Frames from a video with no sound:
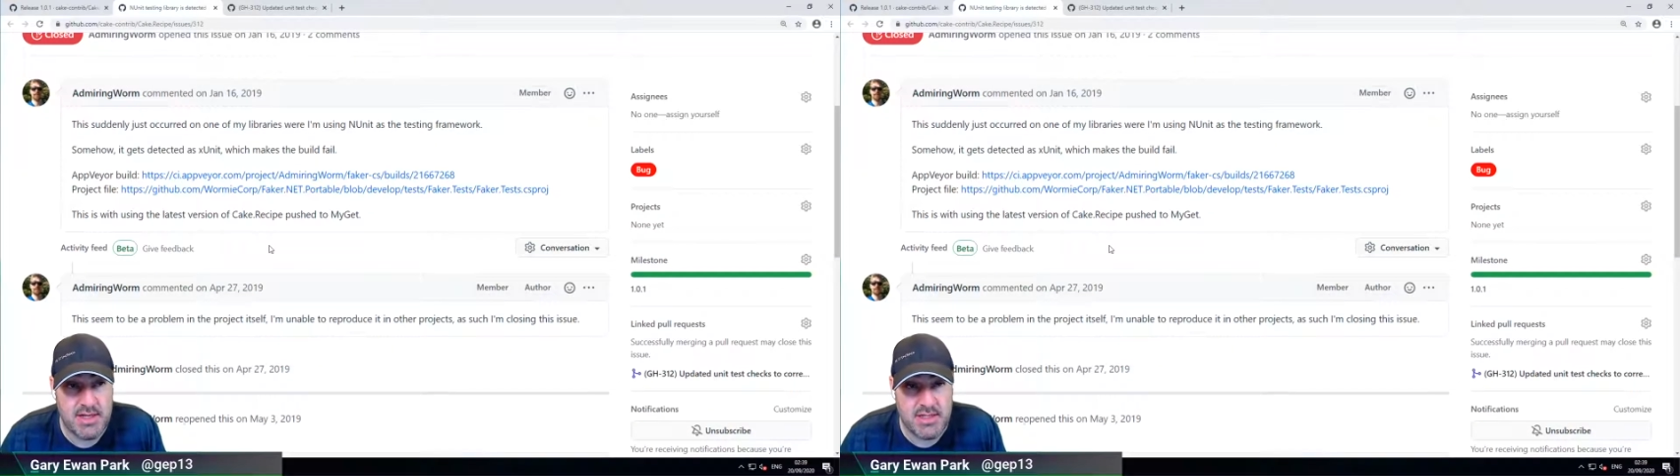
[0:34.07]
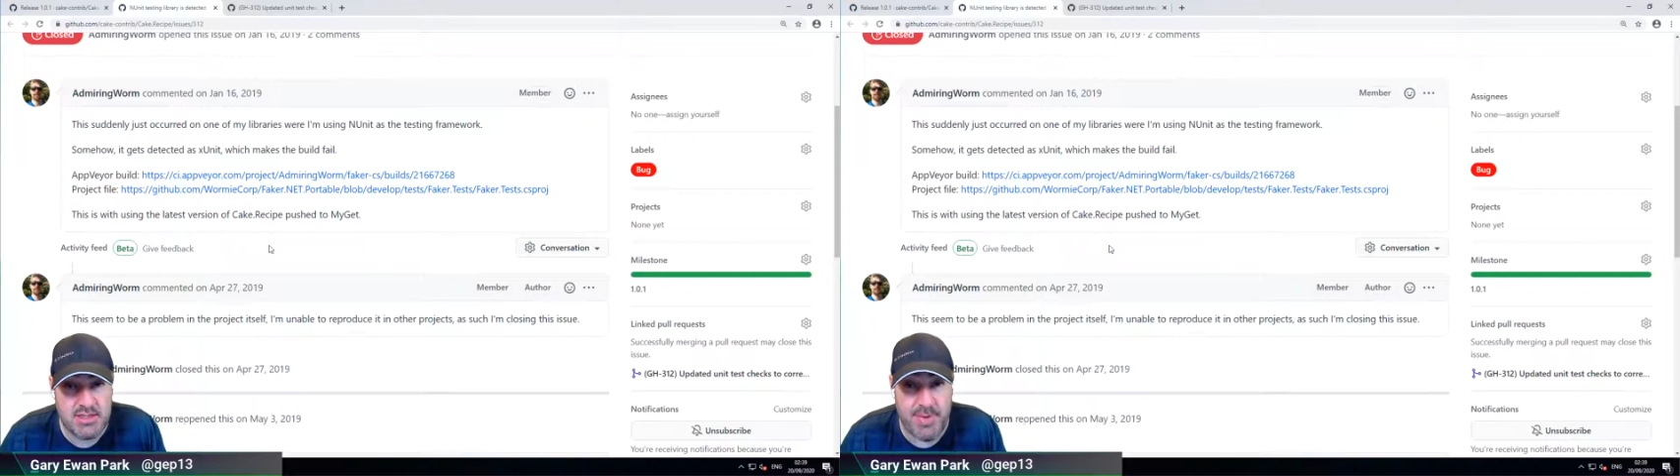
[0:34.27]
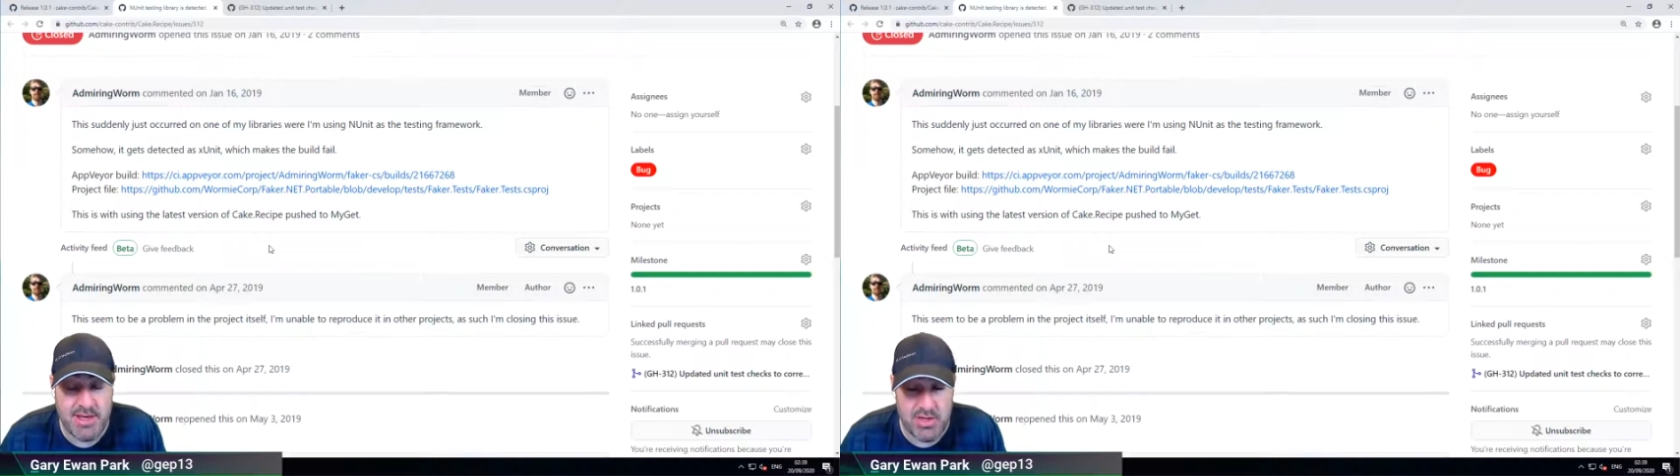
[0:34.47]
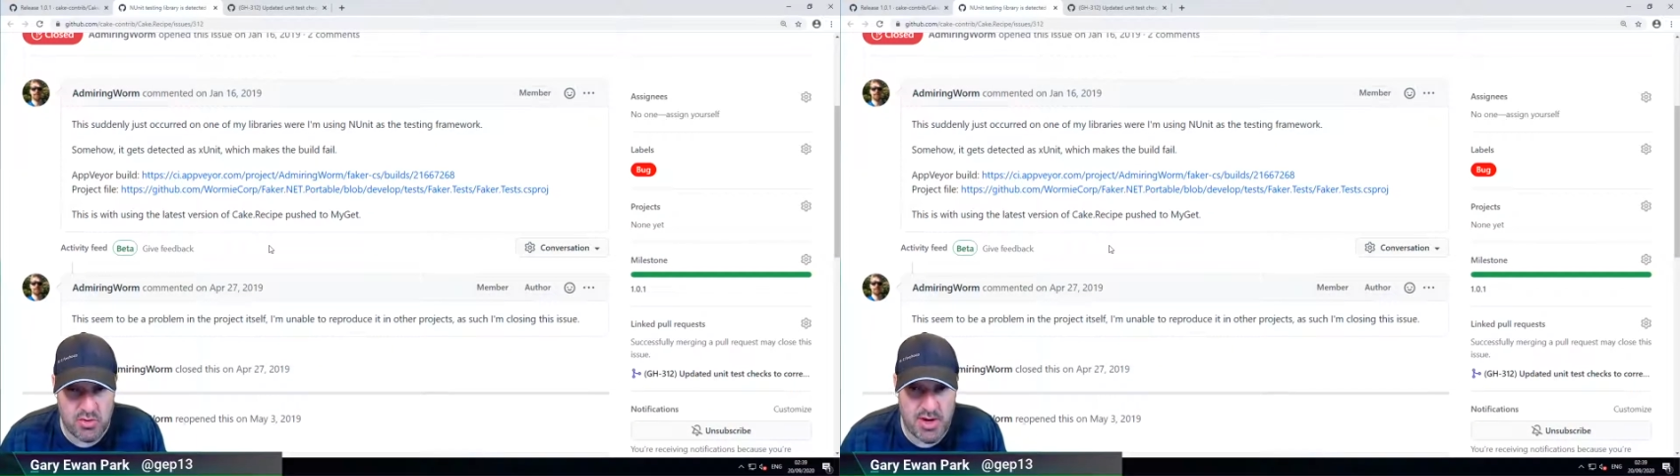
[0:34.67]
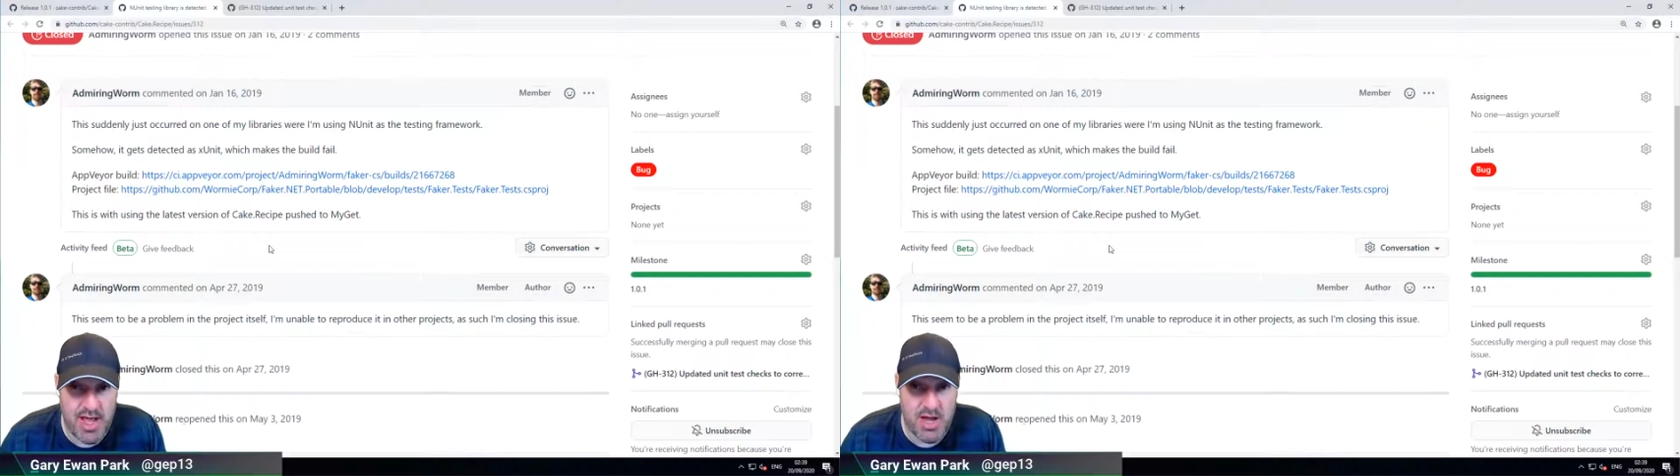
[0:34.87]
depending
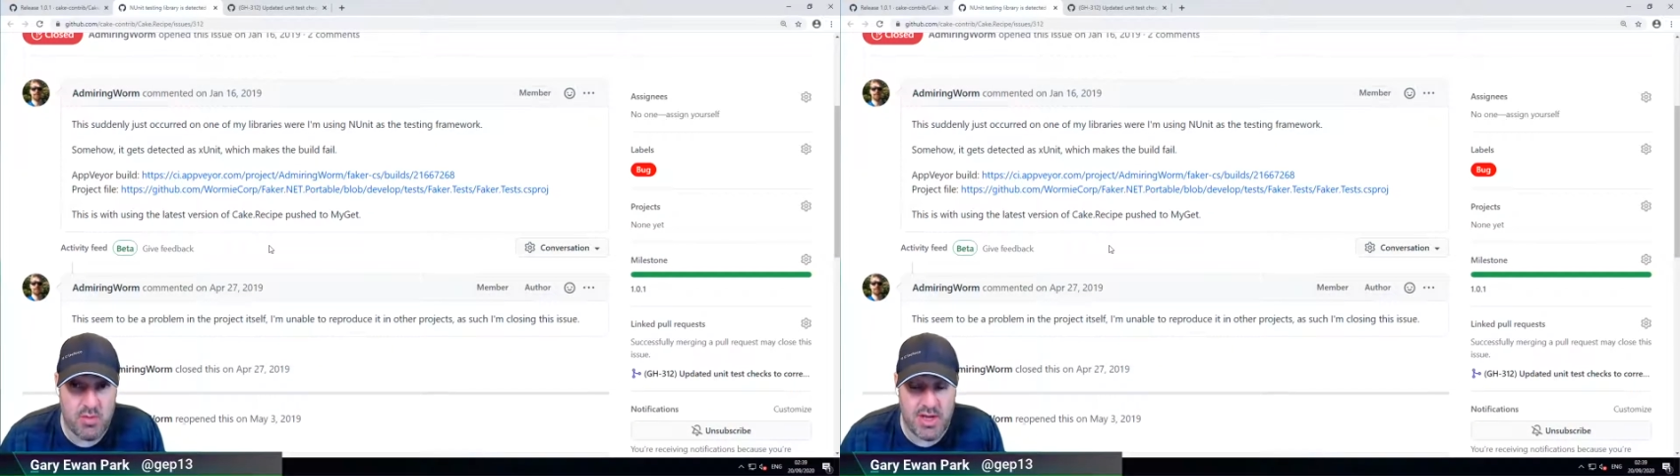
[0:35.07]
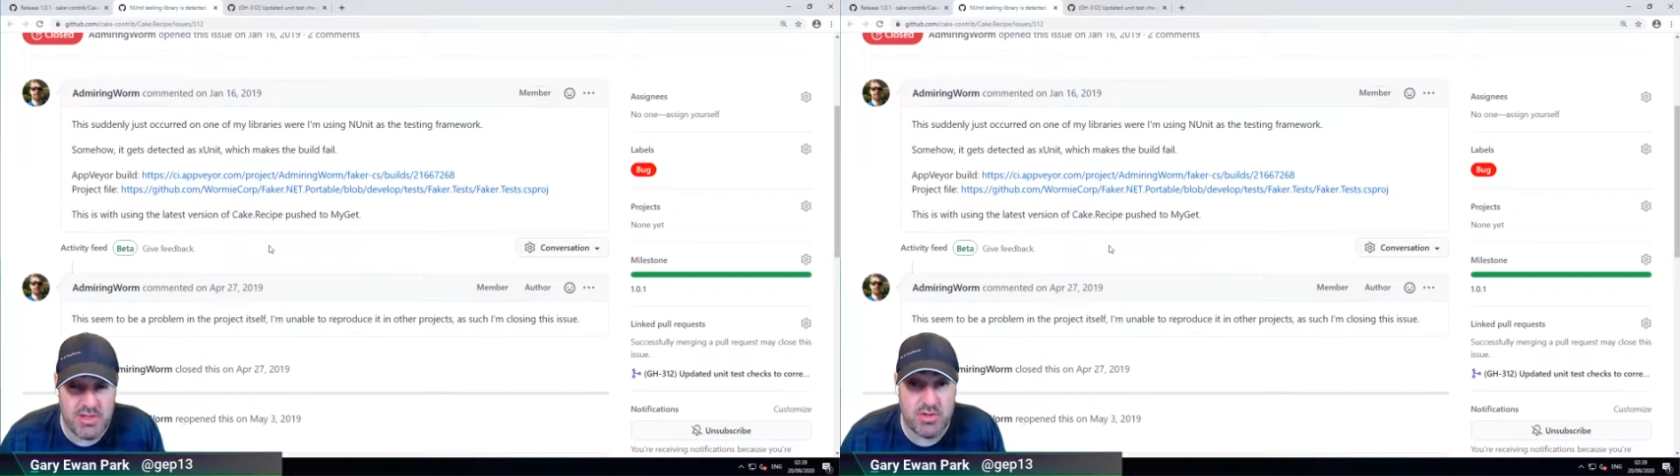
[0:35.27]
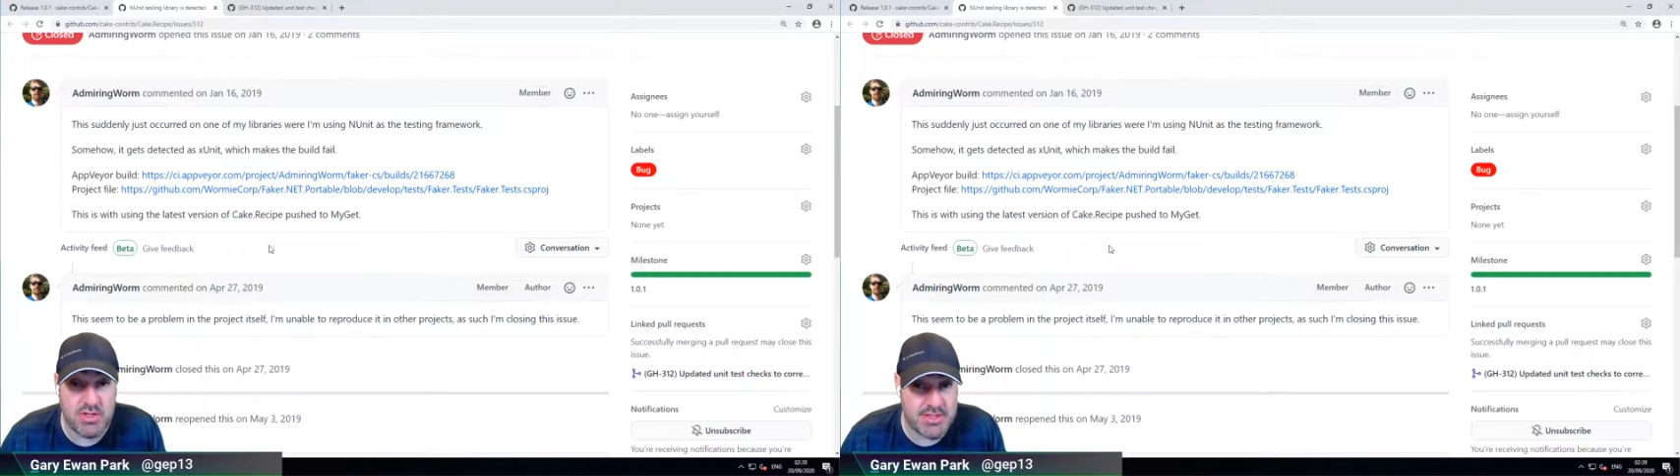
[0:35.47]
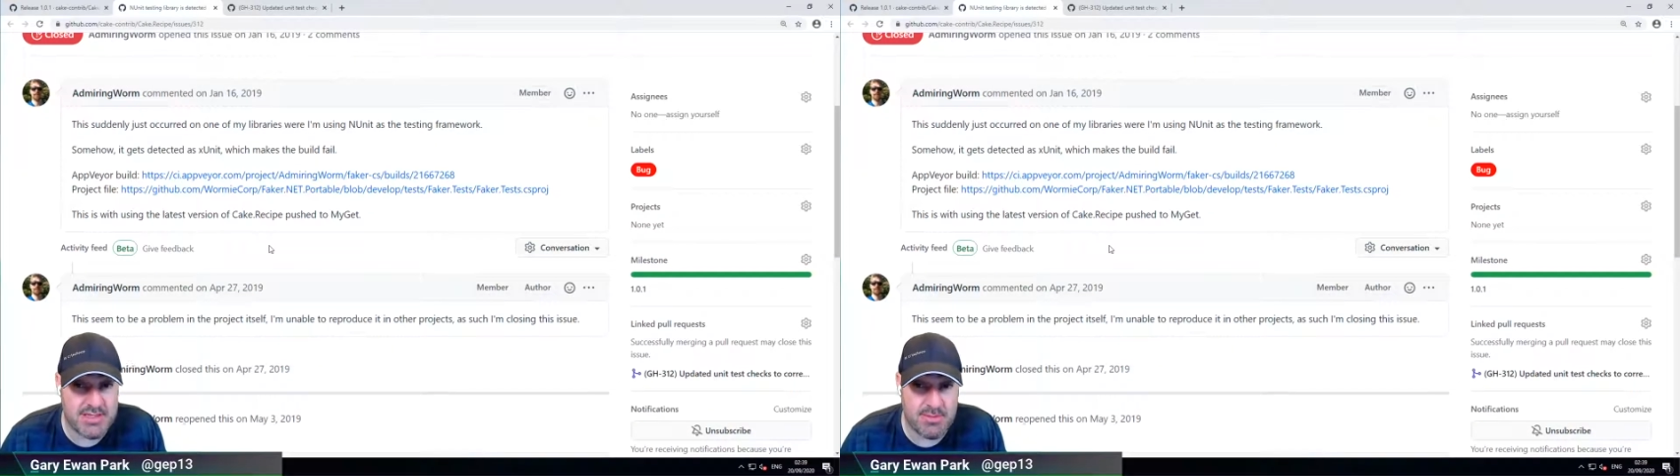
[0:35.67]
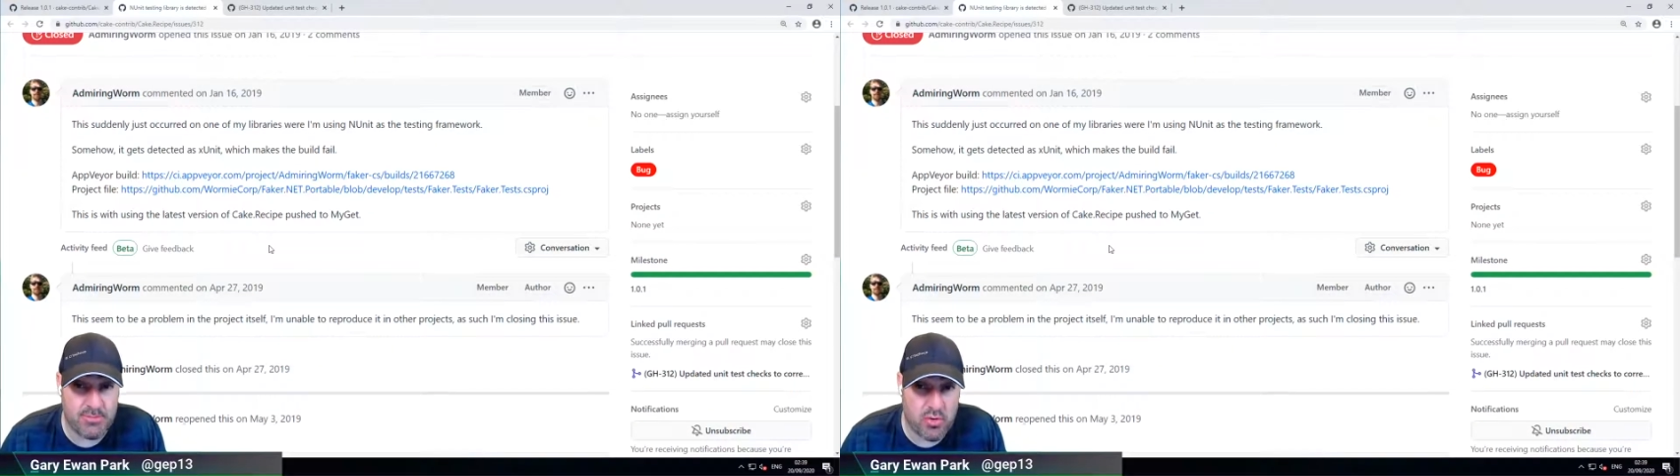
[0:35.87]
on how a unit
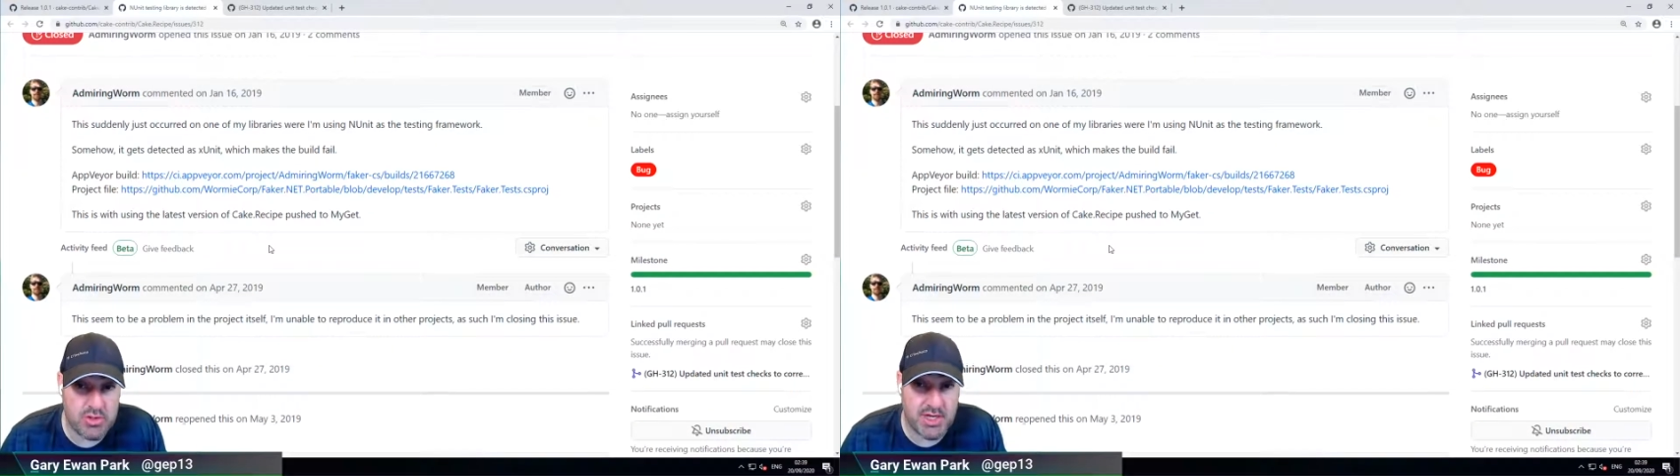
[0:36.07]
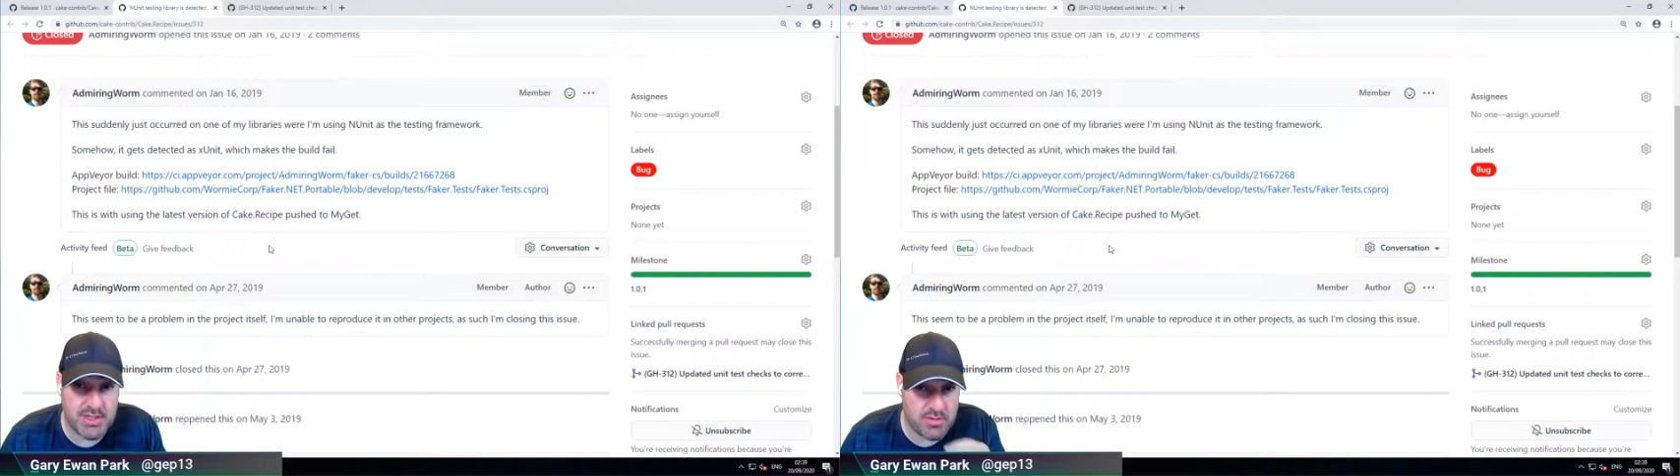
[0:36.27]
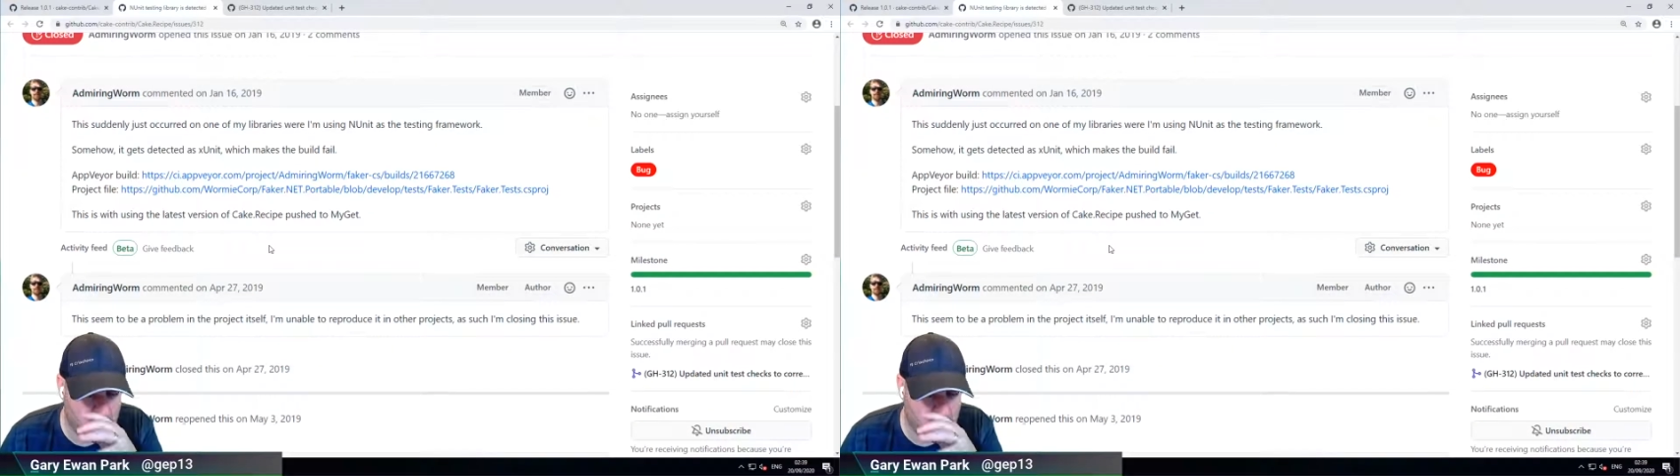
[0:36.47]
test project